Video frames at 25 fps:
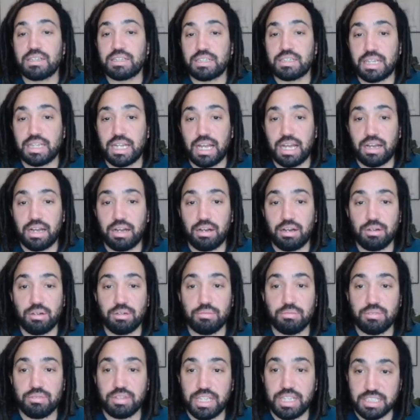Now,
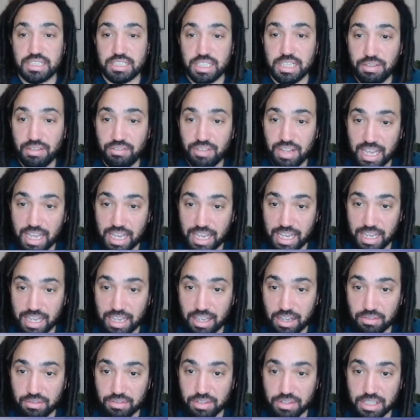there's another A
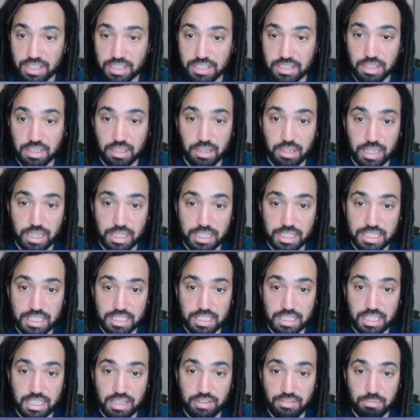over this side, and there's
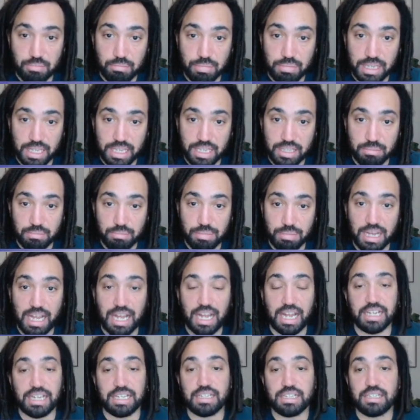another B at the
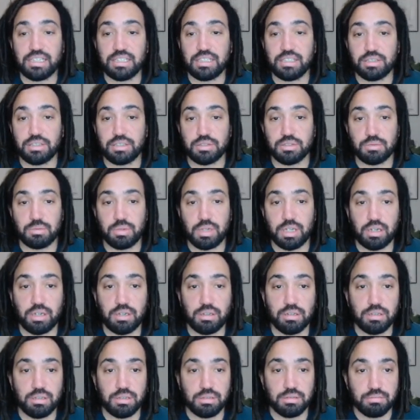back as
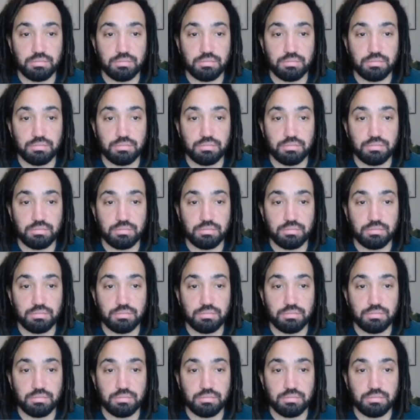well.